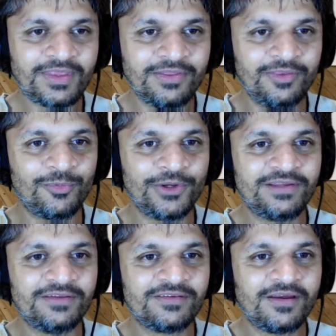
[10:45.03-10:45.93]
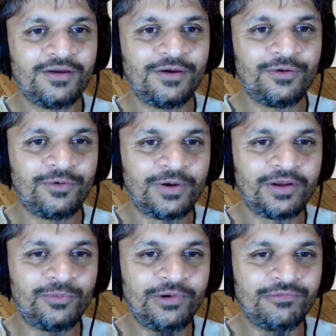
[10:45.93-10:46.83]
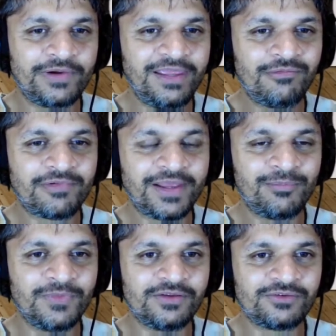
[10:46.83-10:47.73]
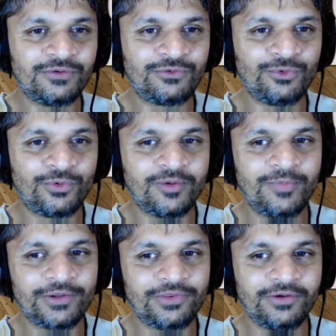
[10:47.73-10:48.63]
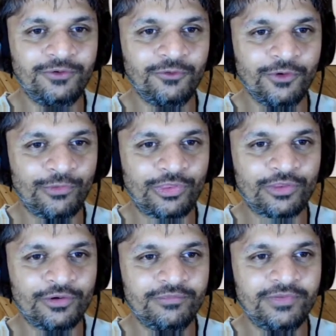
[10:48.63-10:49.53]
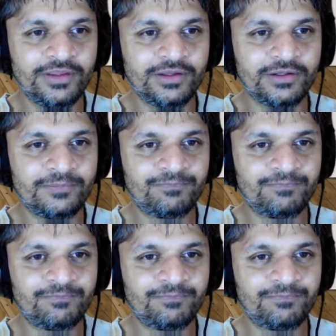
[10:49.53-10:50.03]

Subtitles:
the point is, we've reframed this to talk about the growth of the